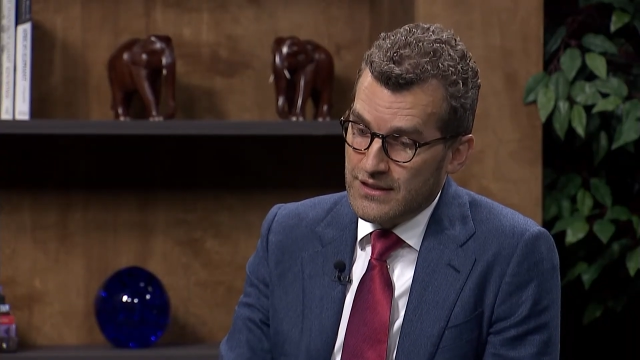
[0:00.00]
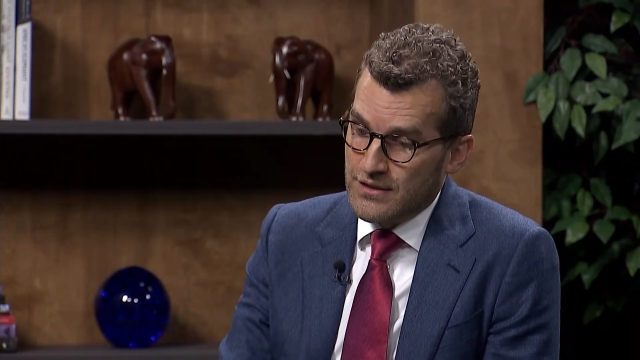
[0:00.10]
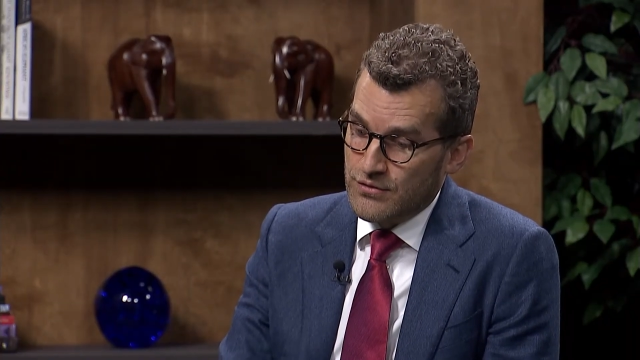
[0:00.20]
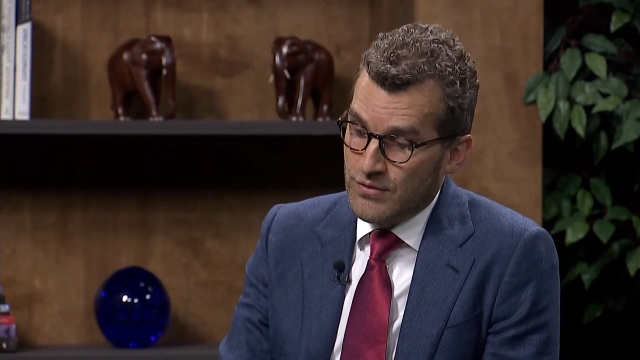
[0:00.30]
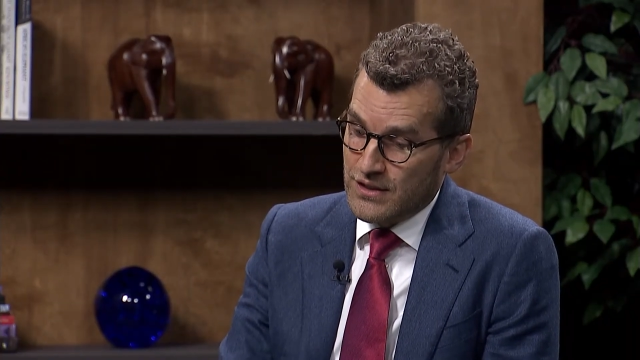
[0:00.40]

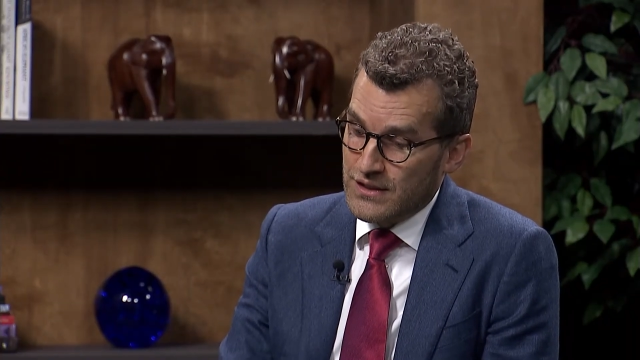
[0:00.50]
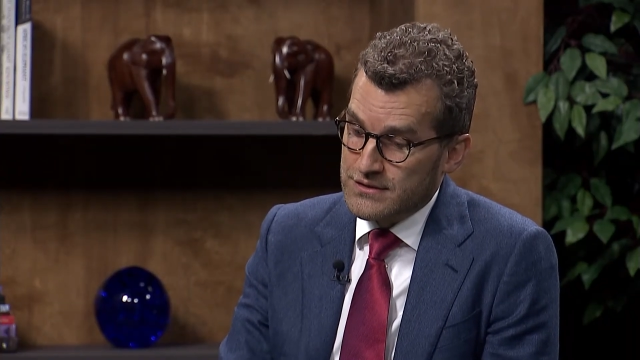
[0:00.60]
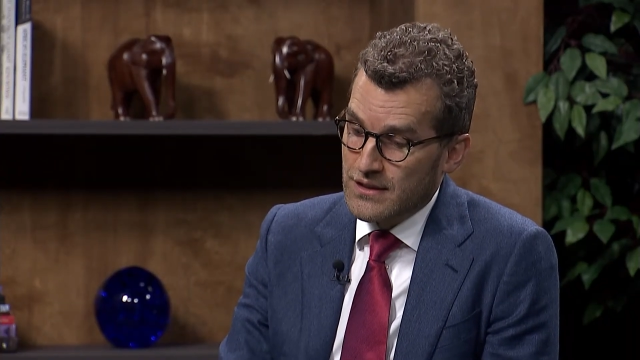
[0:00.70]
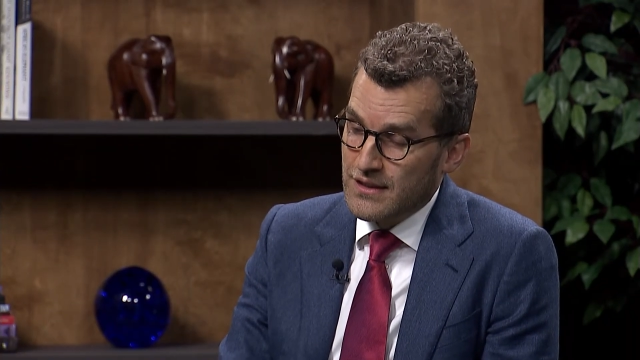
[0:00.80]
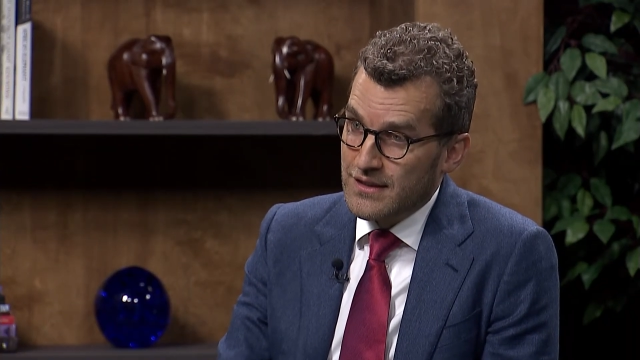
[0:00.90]
and
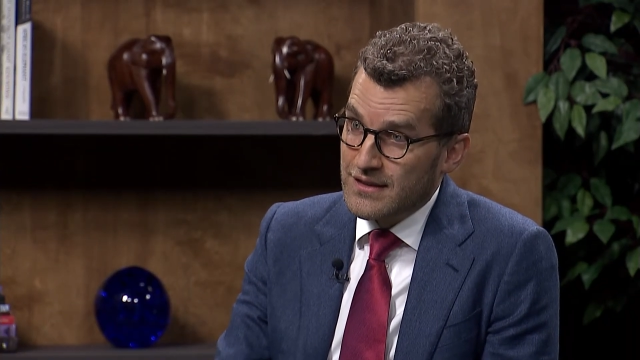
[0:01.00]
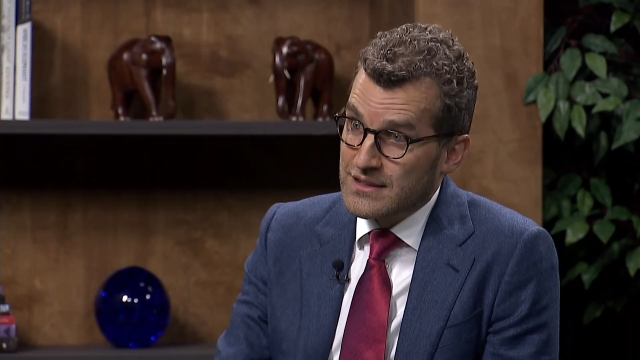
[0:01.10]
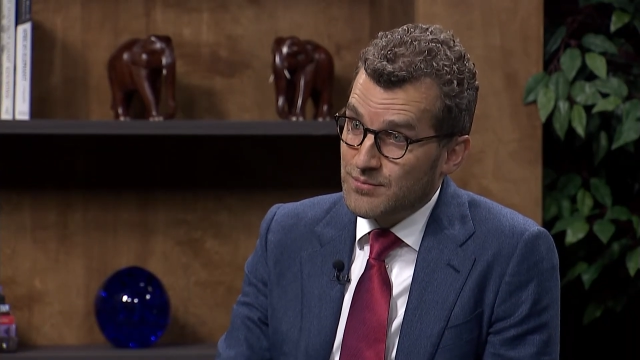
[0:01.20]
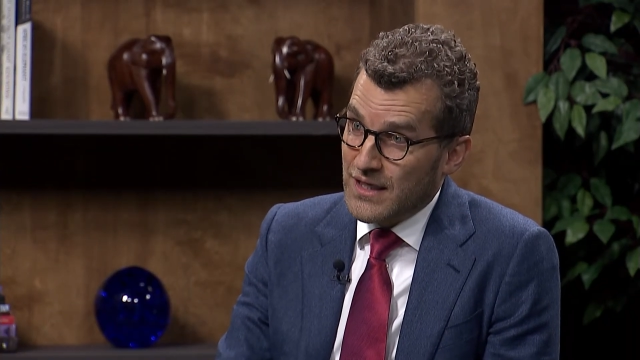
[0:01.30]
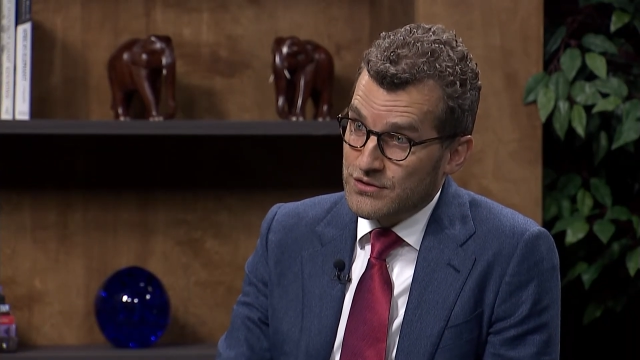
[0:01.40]
recognize
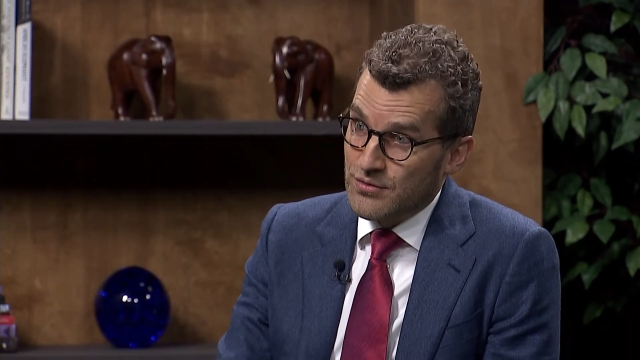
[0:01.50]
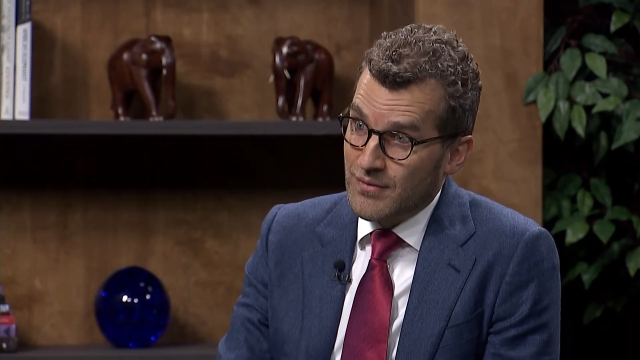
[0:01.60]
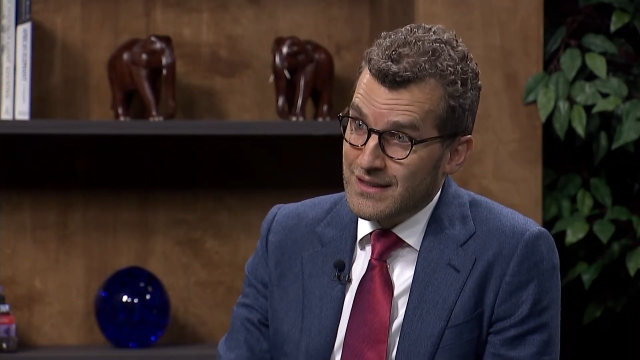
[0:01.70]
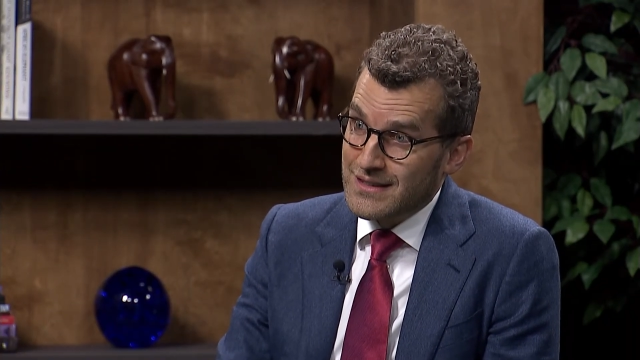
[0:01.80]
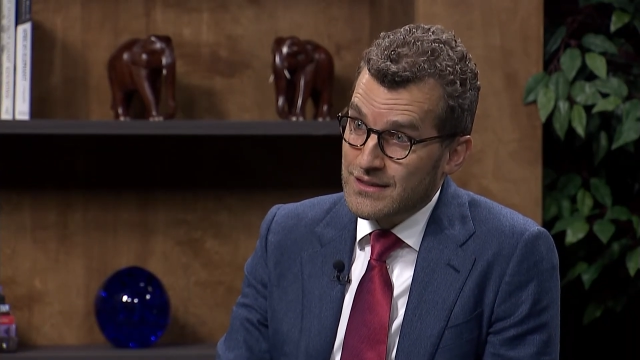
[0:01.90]
this pastor
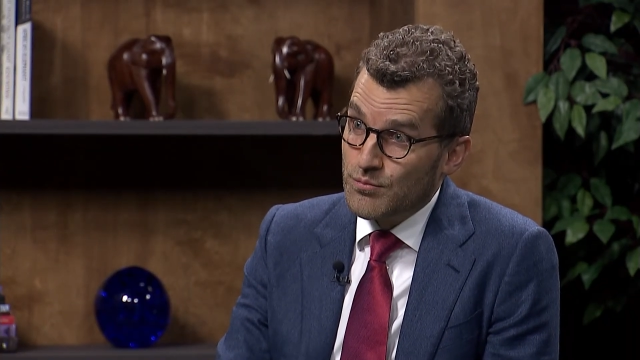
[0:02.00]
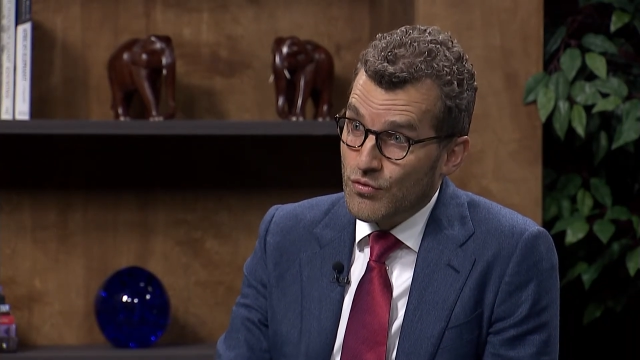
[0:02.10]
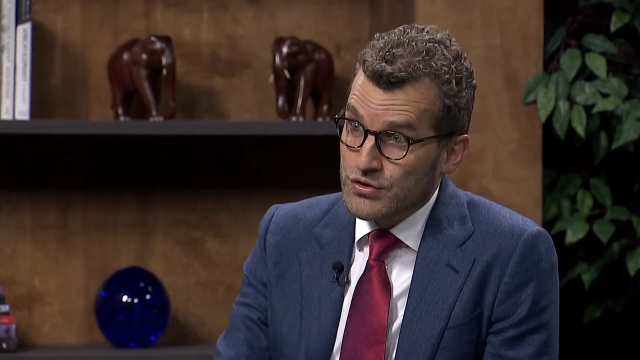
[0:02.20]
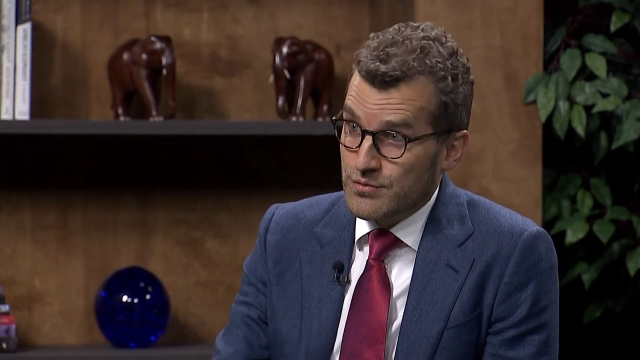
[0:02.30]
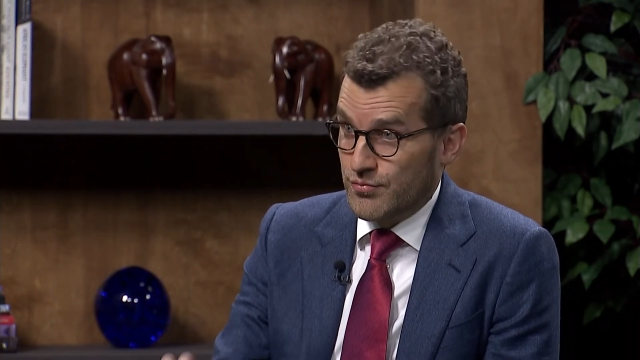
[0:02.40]
may need
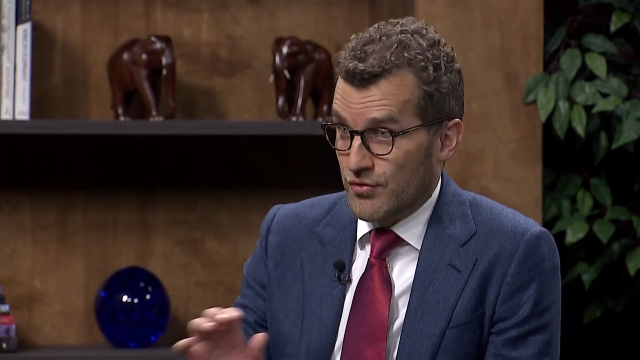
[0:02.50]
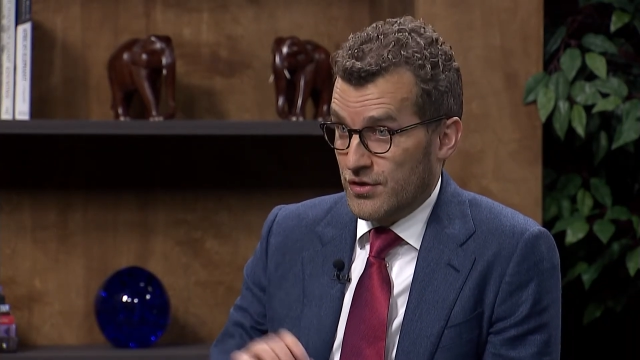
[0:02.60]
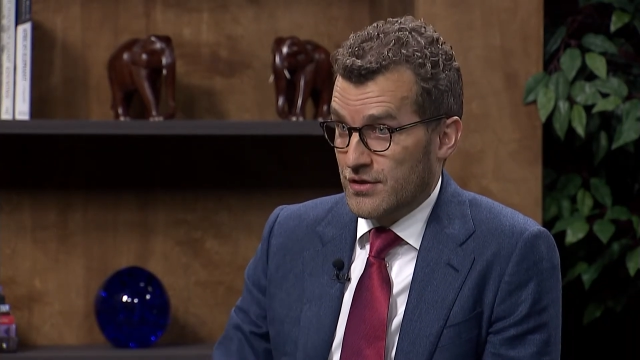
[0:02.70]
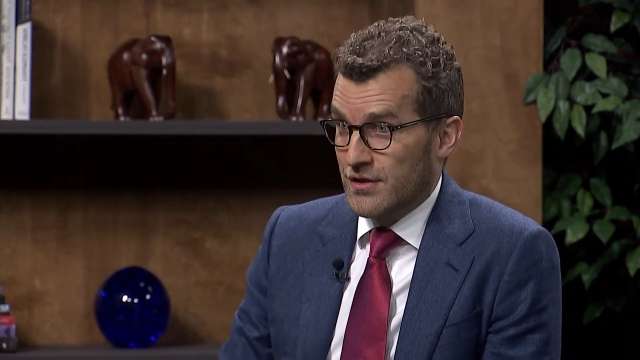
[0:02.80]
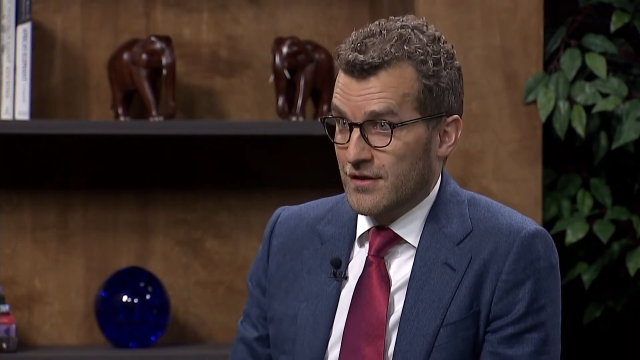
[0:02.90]
more support